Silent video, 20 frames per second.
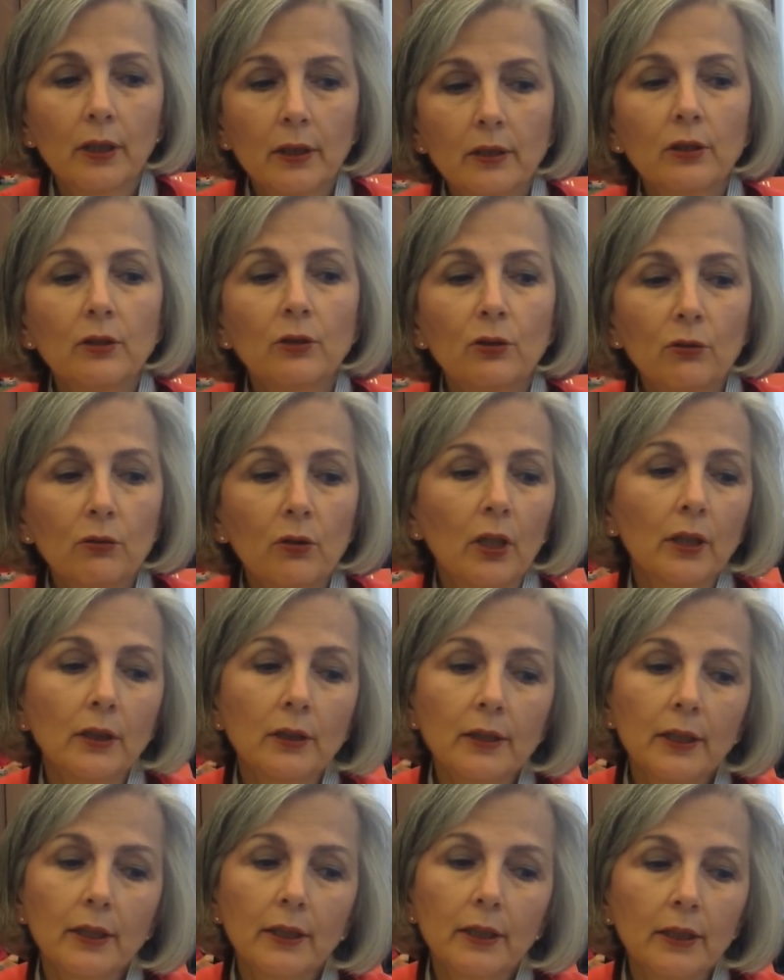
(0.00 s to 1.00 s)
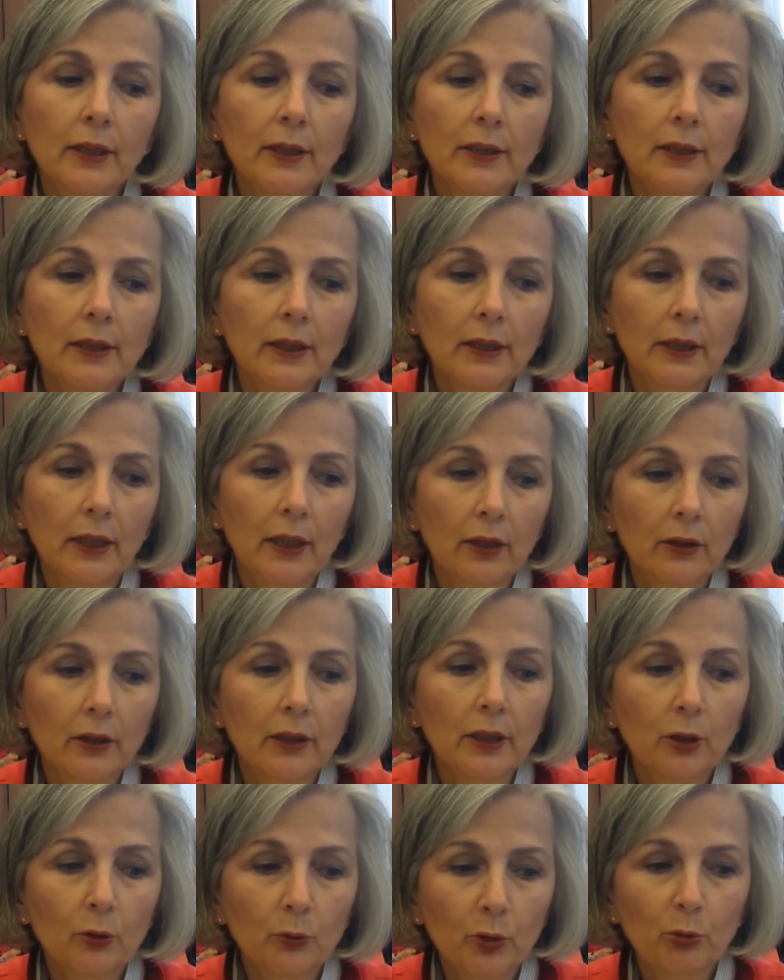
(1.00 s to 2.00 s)
It's a nuance, and it is an
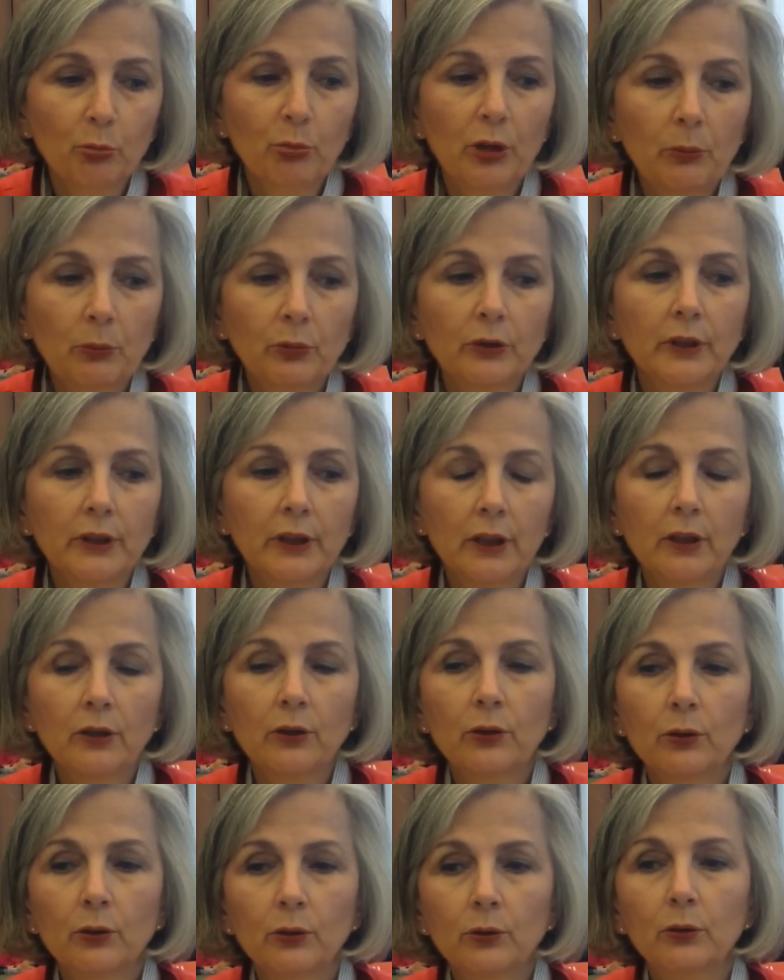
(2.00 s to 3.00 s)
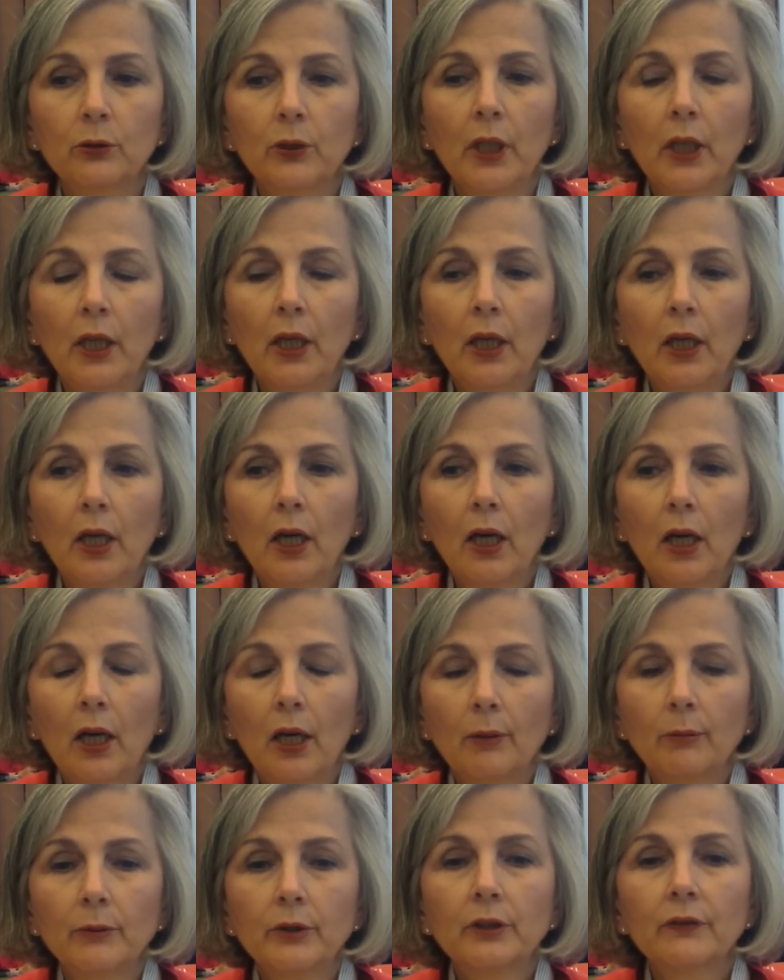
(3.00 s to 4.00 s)
area where people need to
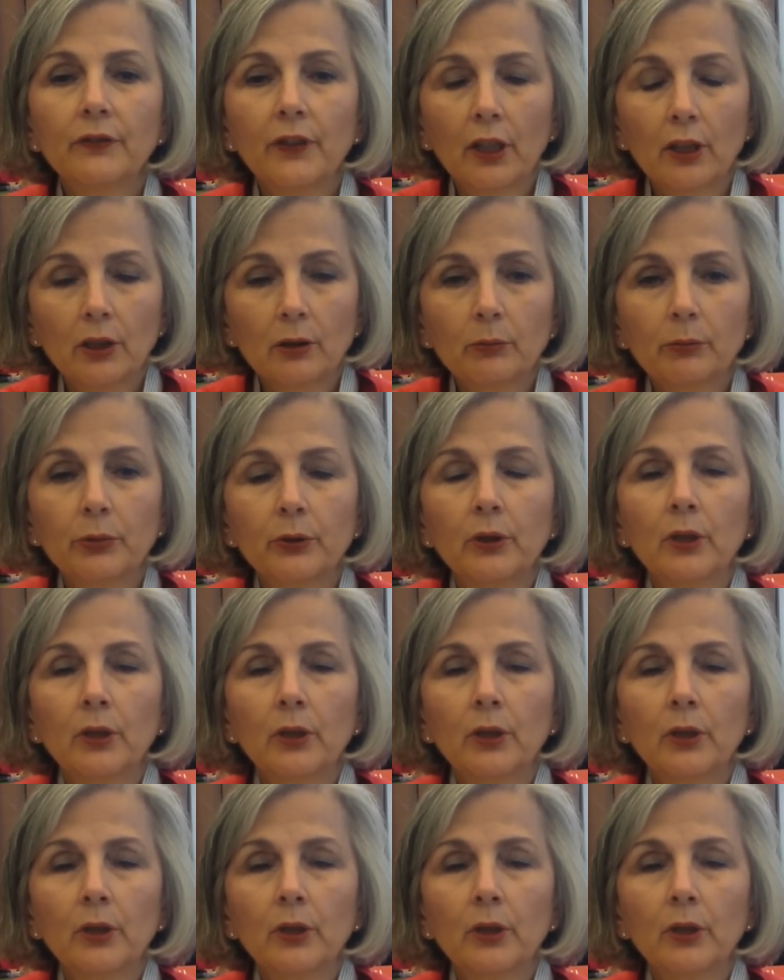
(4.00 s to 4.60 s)
um, develop